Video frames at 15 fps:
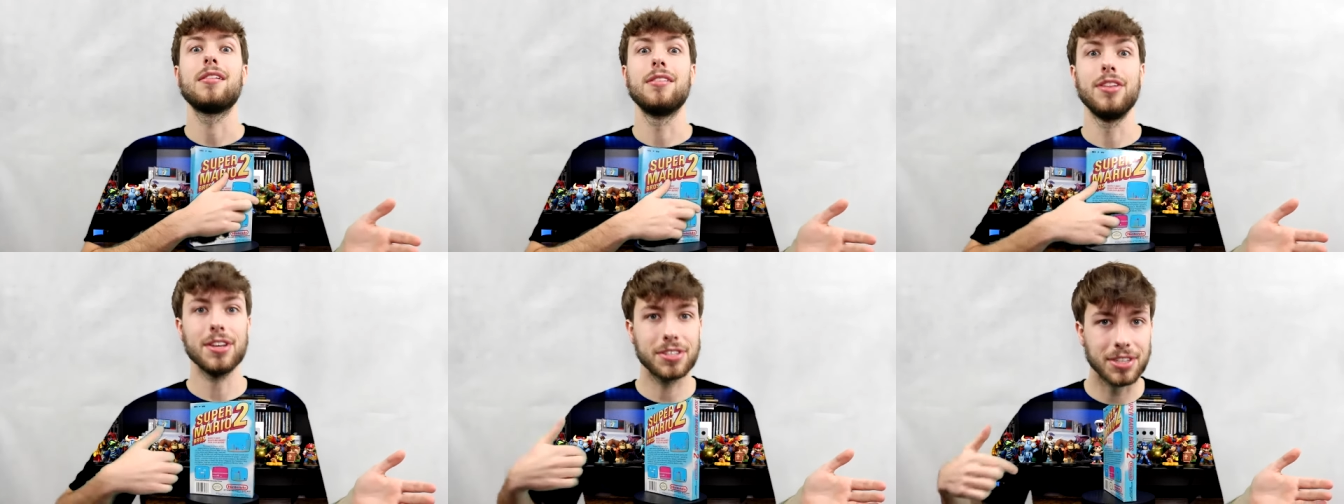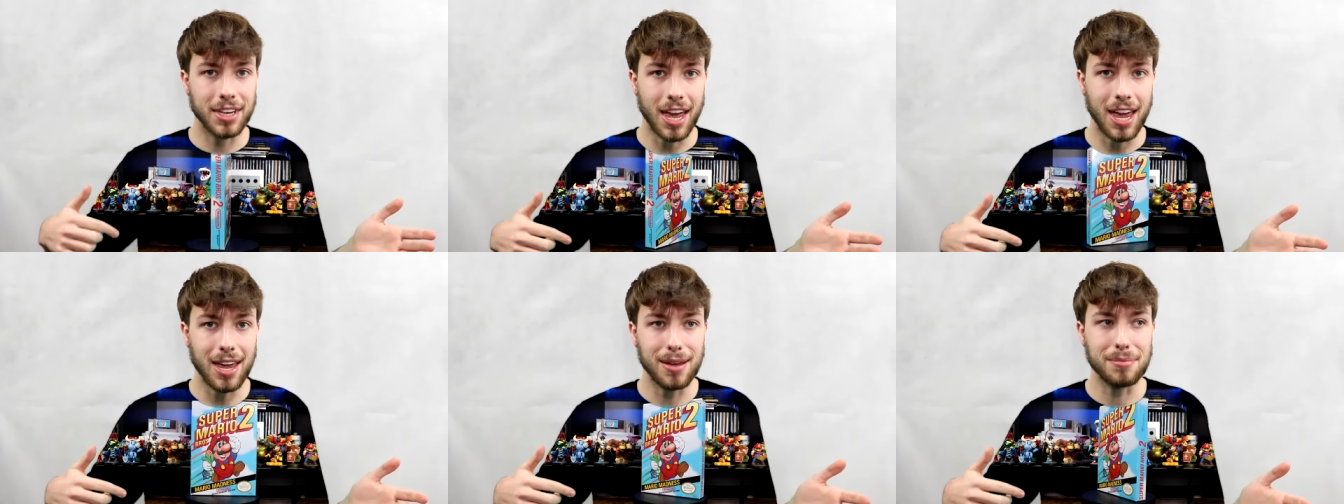this
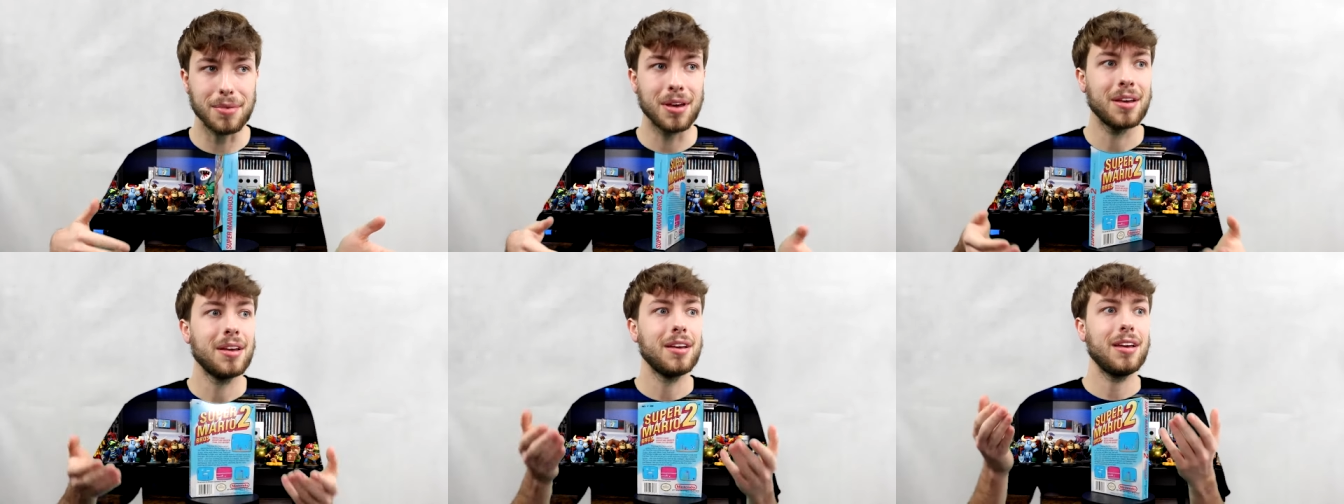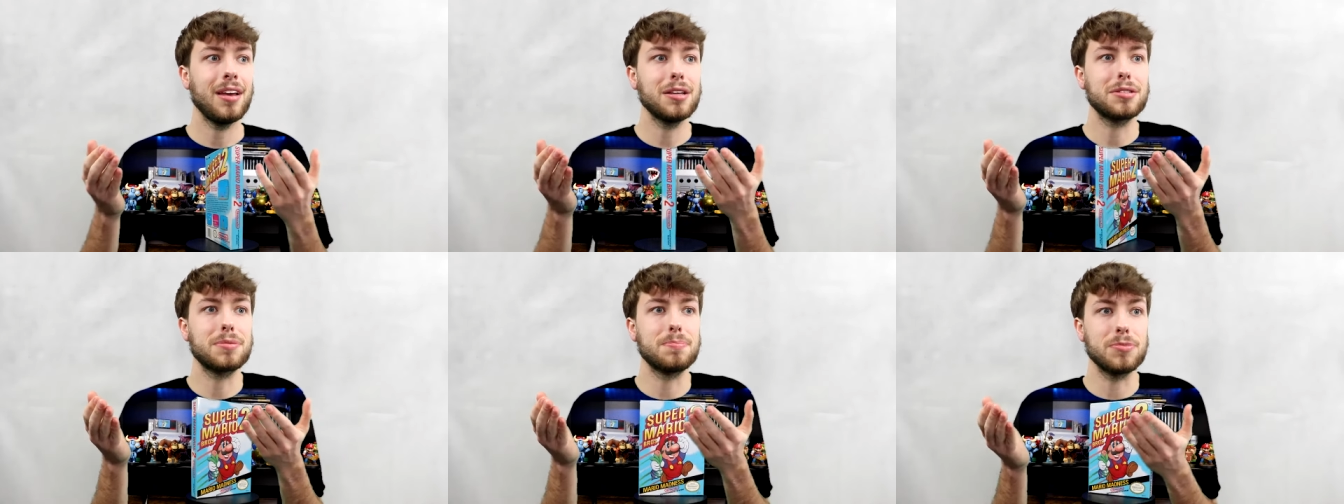game
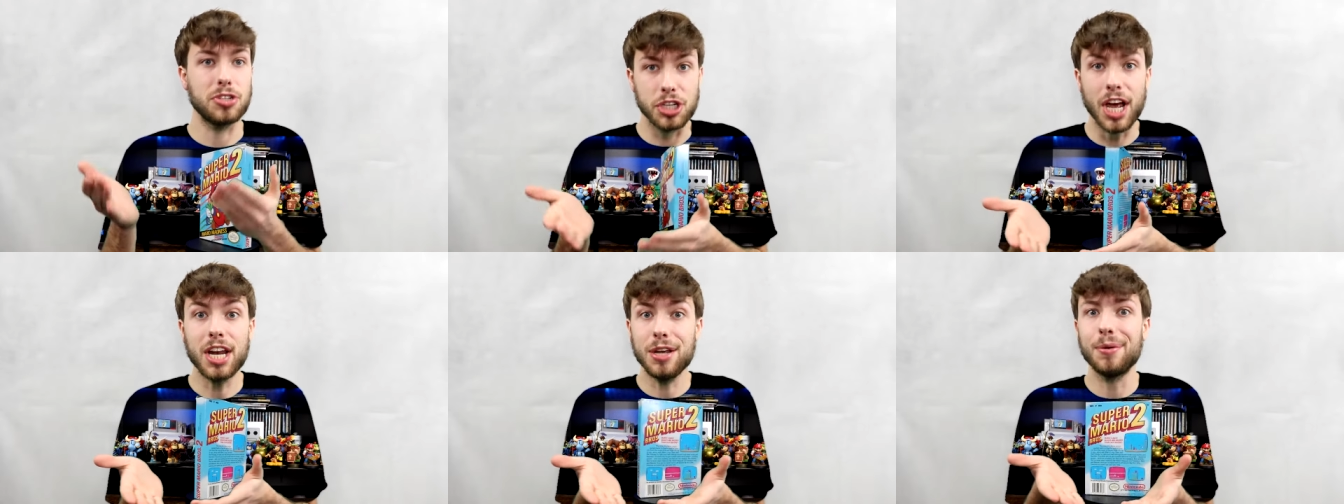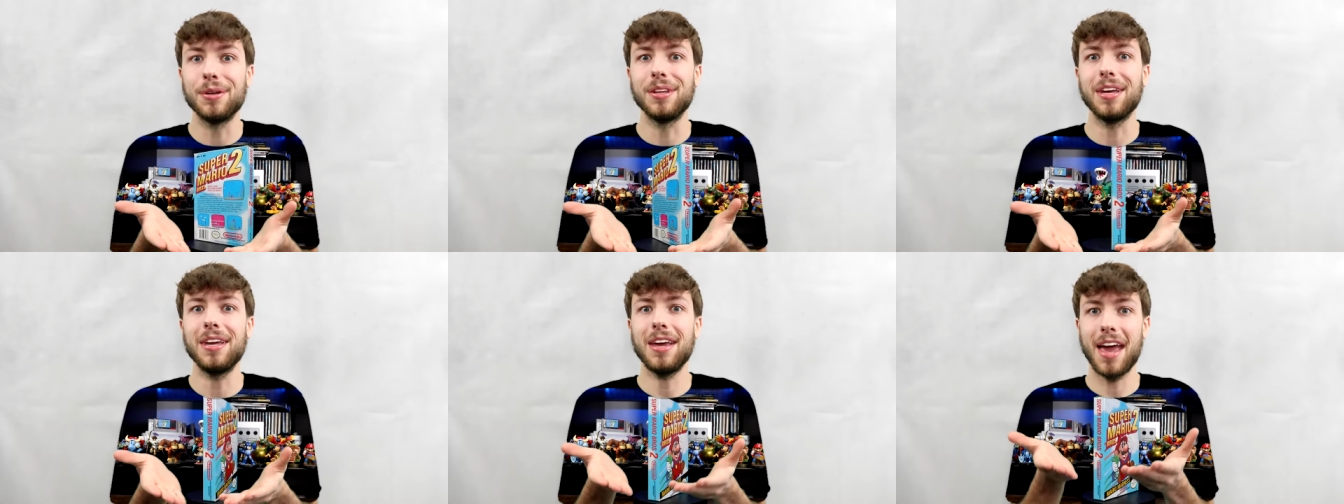is
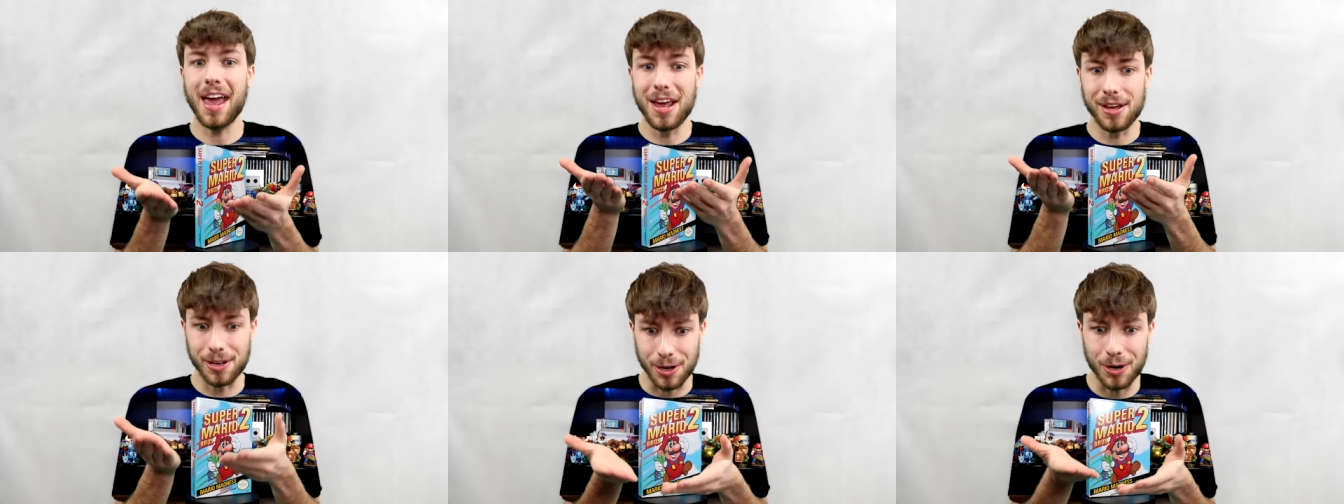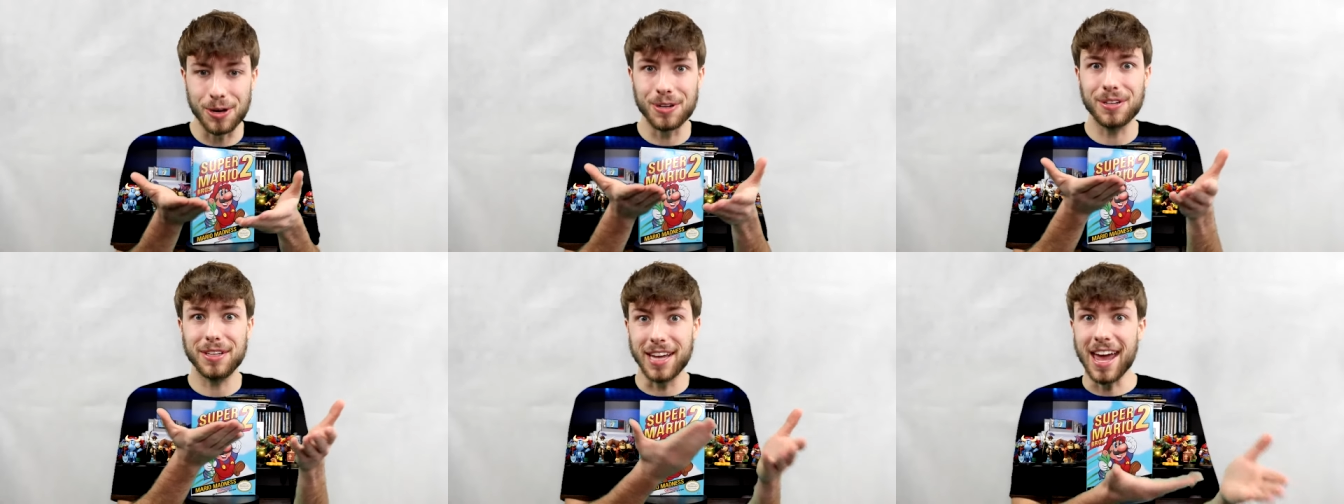genuinely a
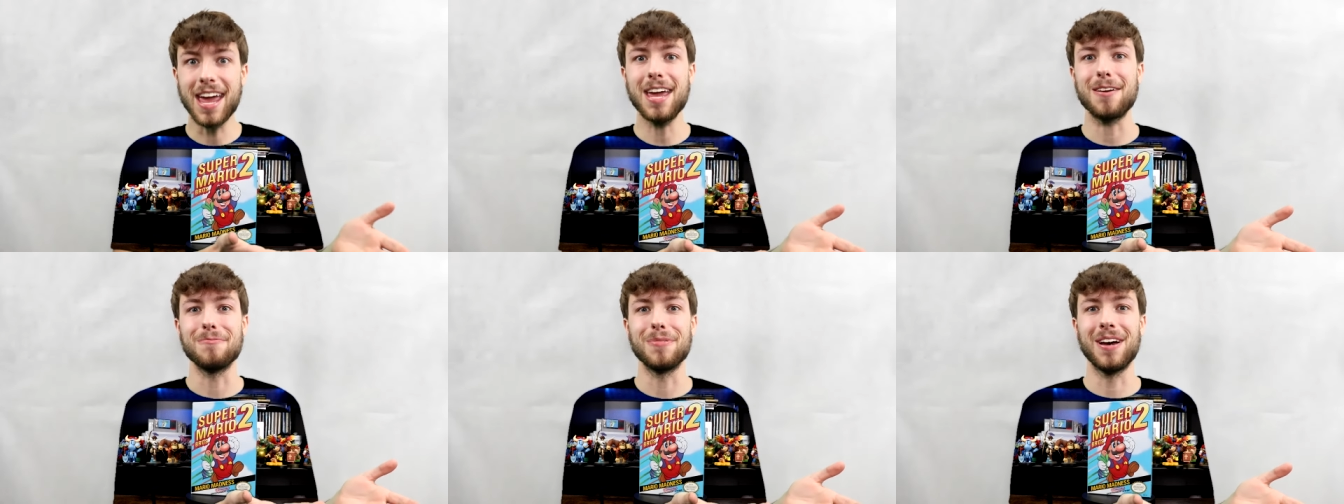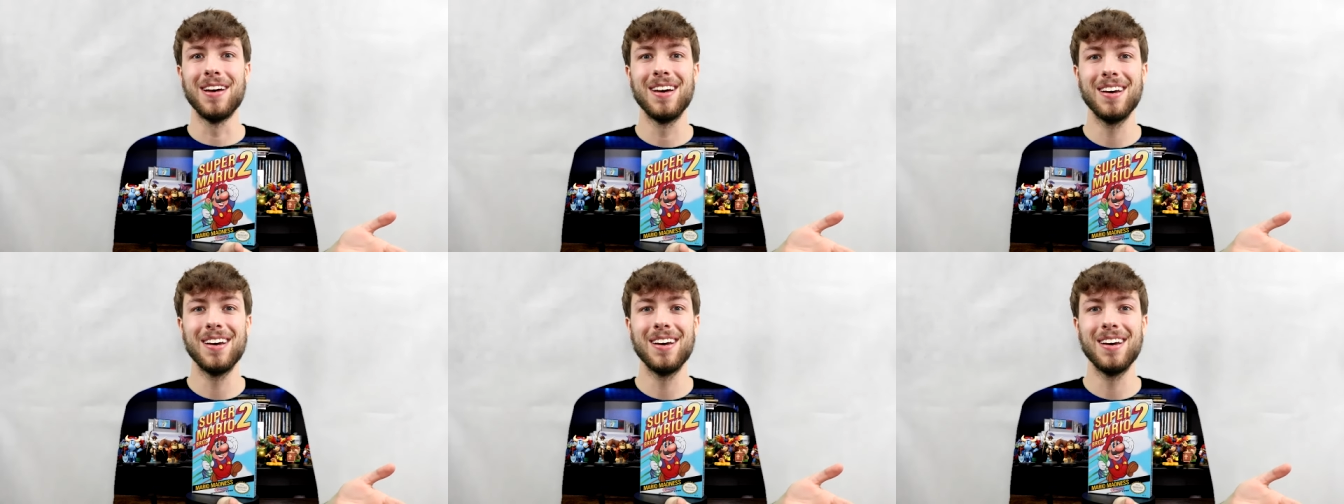good game.